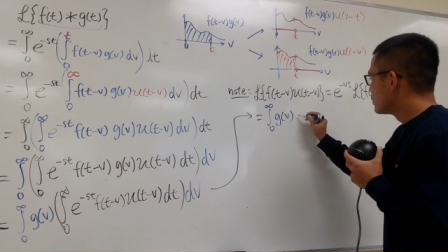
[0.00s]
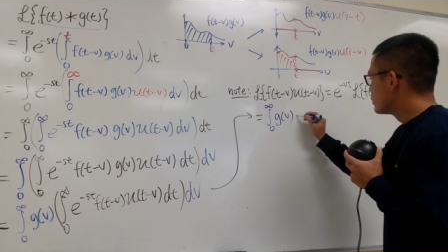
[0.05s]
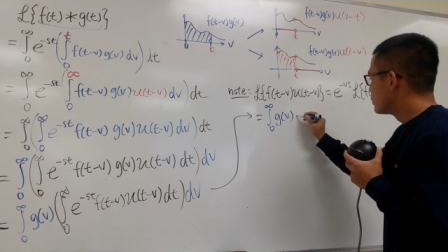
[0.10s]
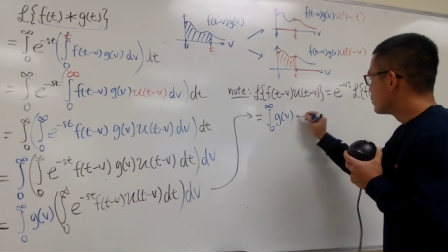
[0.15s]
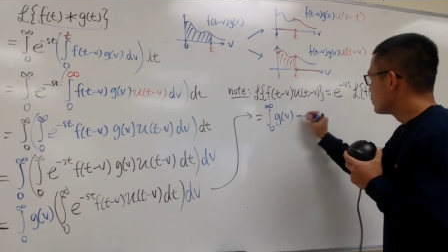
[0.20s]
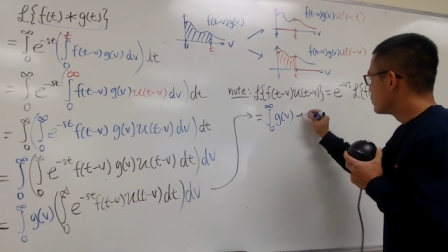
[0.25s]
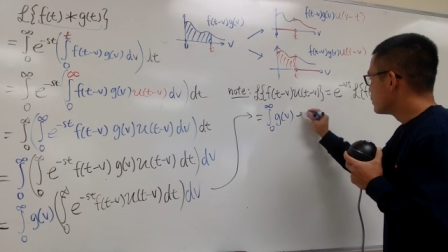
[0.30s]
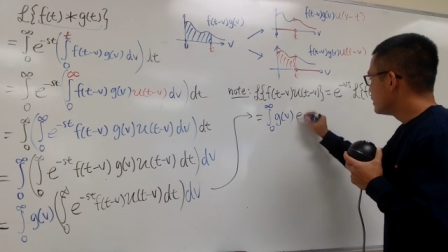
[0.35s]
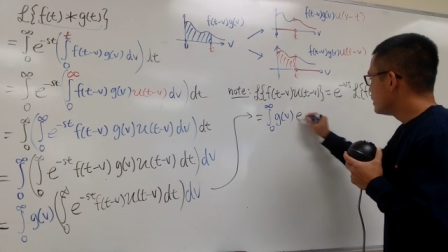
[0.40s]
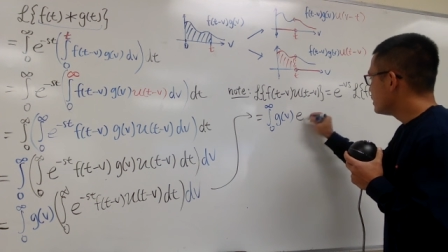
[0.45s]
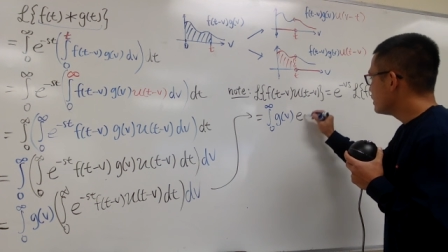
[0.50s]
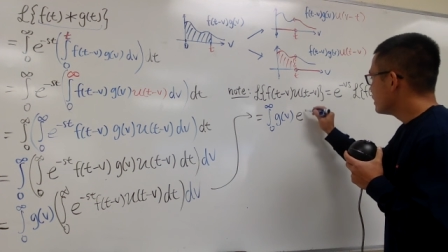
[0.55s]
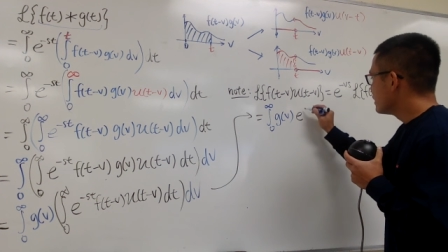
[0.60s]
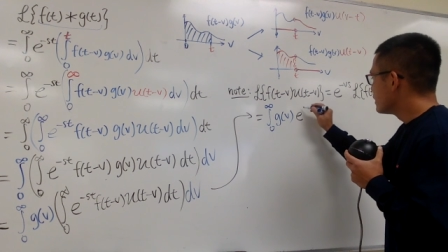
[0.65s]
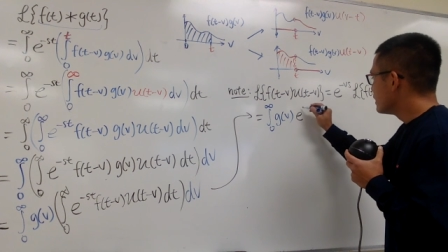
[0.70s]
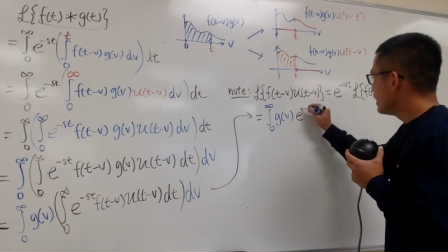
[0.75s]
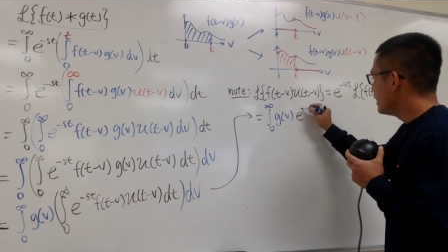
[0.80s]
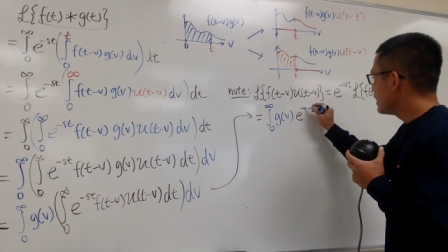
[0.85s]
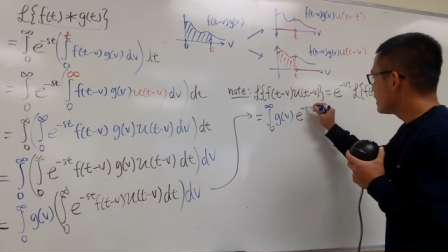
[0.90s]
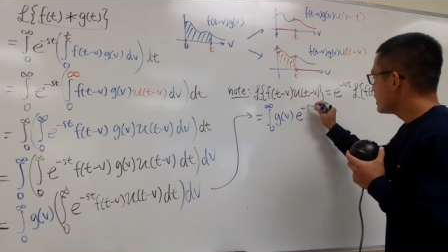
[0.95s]
to the
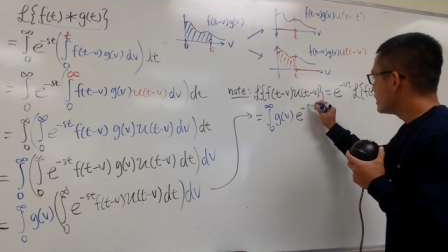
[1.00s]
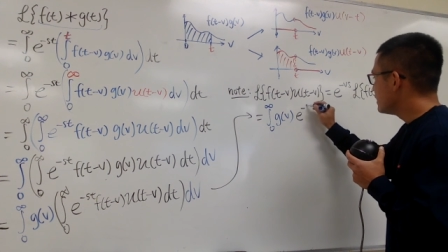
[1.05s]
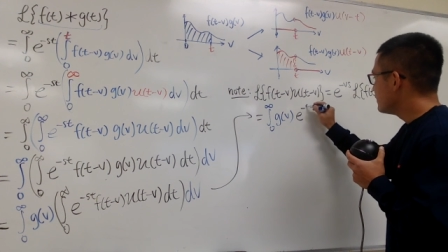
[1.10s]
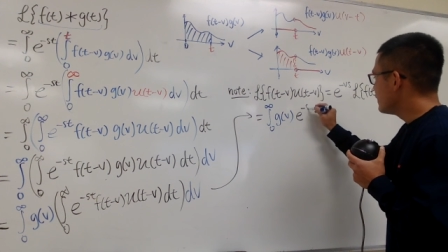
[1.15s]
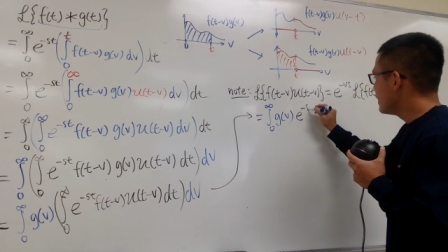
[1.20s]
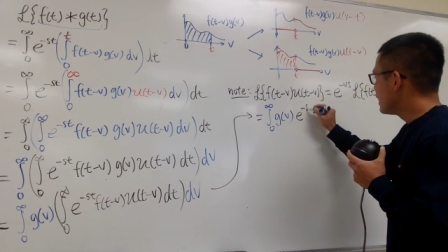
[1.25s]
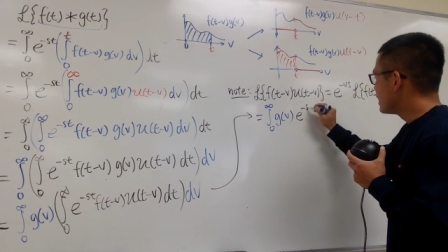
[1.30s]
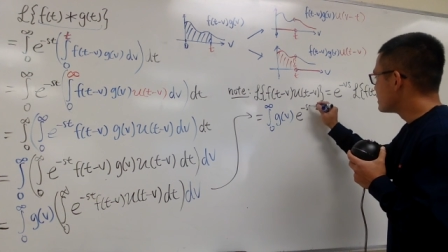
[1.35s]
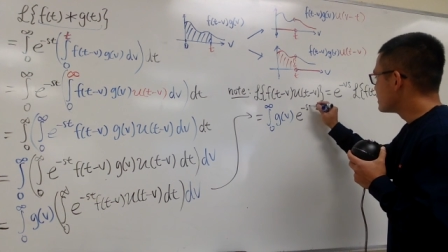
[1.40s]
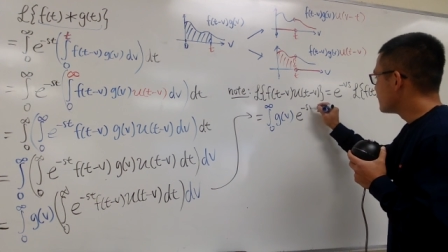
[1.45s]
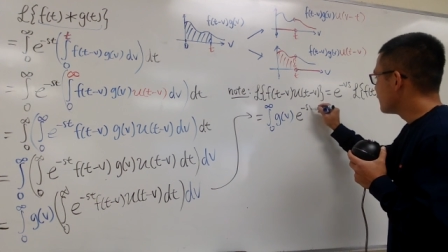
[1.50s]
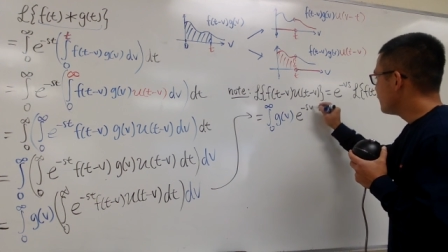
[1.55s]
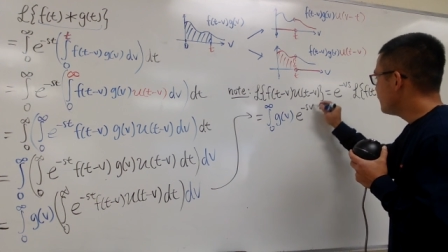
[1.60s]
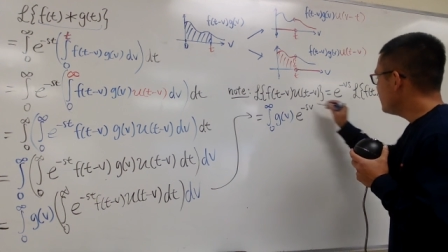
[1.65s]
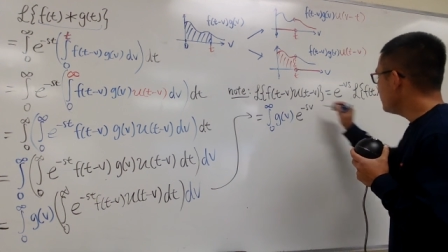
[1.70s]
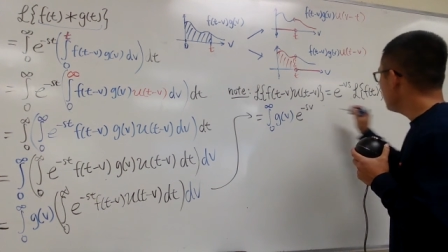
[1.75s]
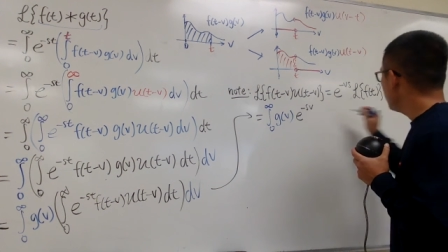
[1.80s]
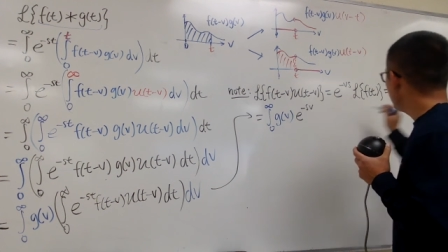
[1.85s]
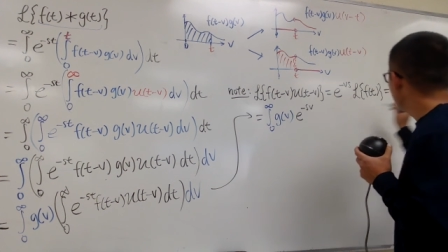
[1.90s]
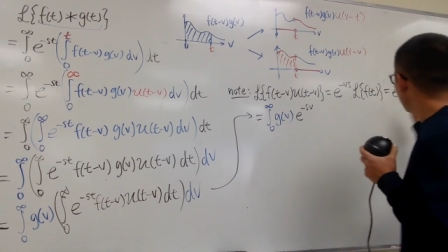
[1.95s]
negative
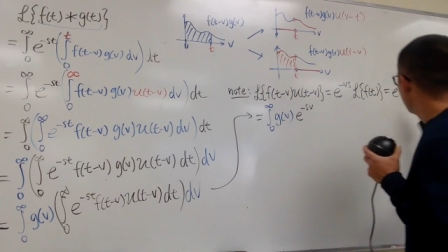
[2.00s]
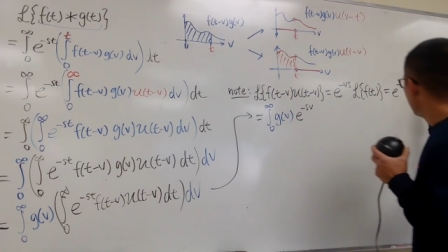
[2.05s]
sv,